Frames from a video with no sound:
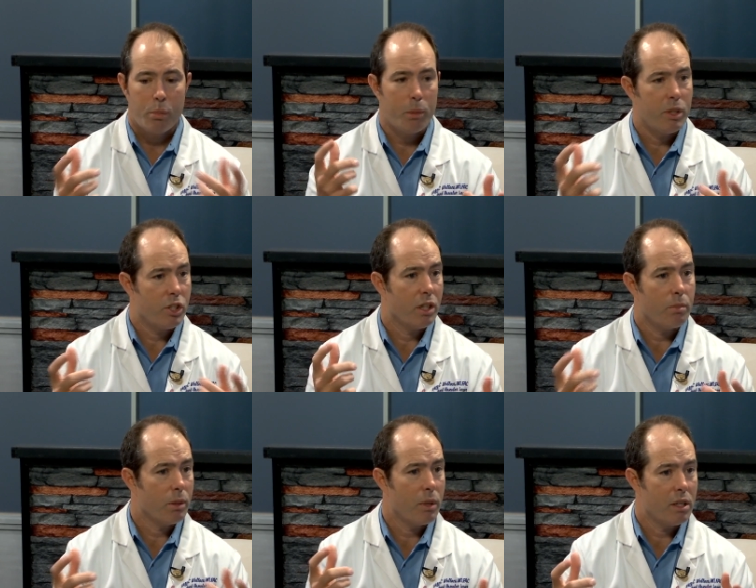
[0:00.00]
put a bunch of
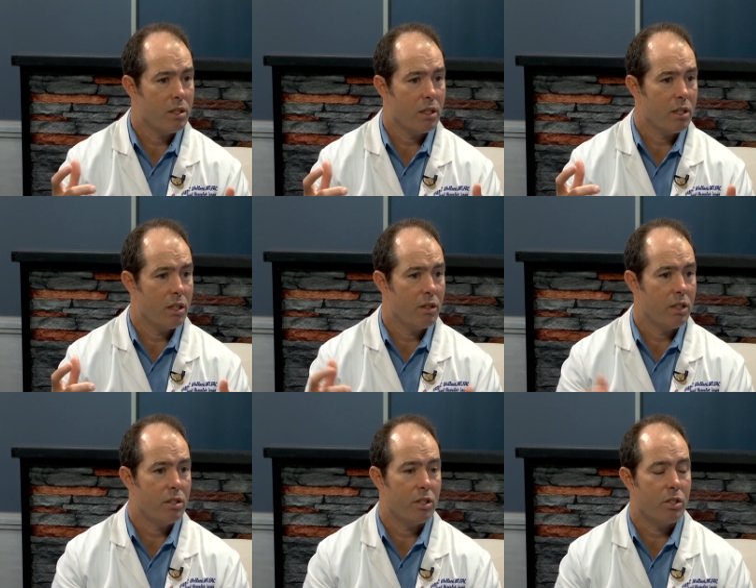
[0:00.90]
numbing medicine in the
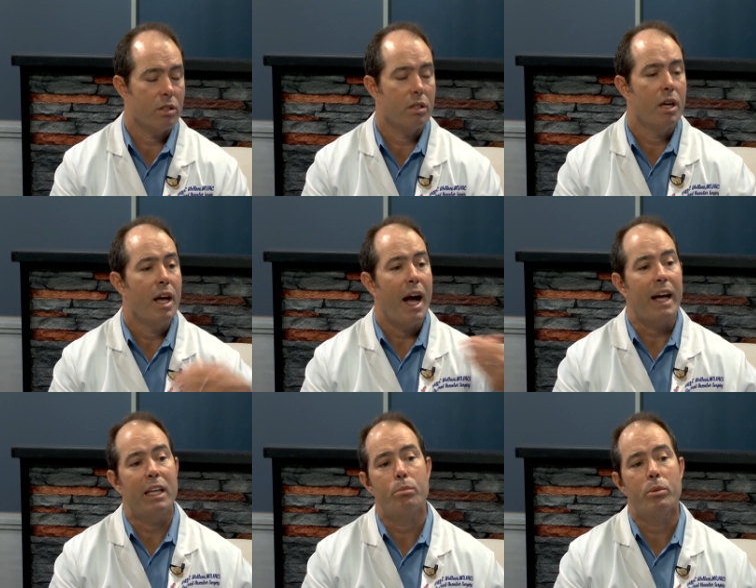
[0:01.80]
incision. I
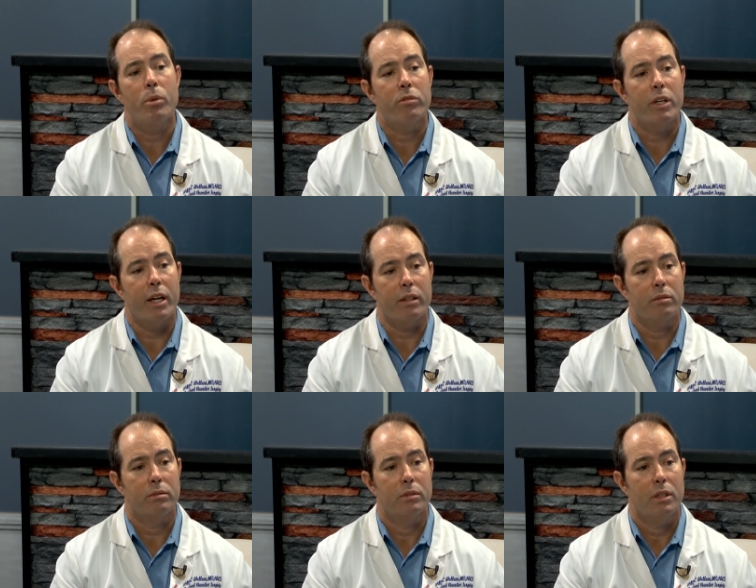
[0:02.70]
keep them overnight.
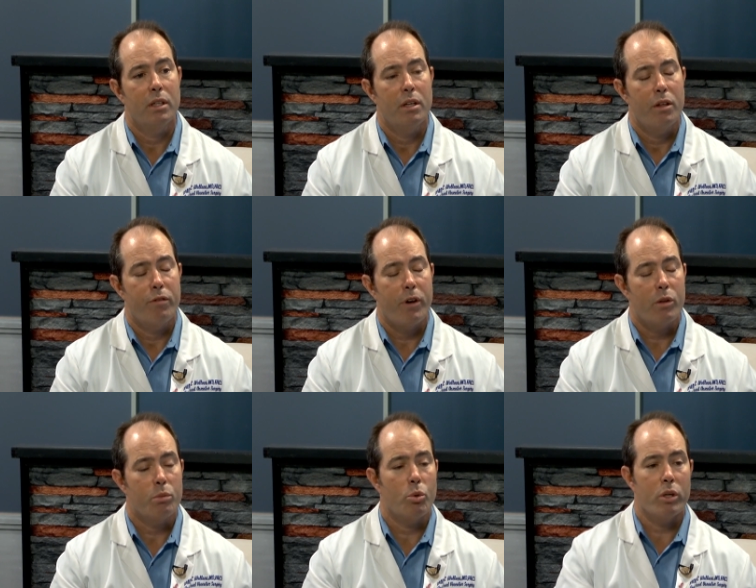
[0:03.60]
The
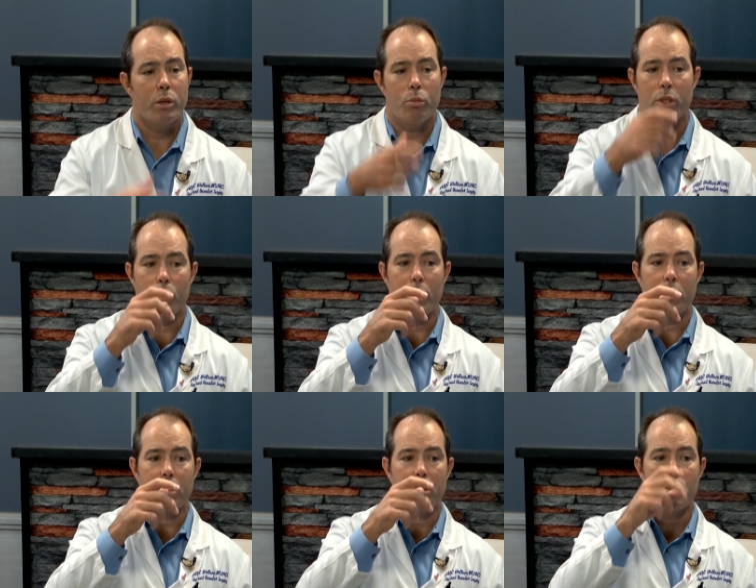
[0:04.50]
following morning, we do a
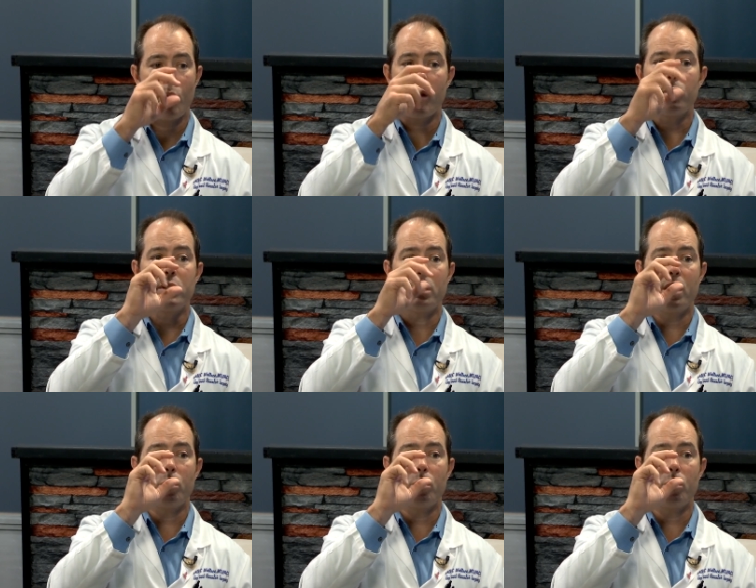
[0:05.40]
swallowing study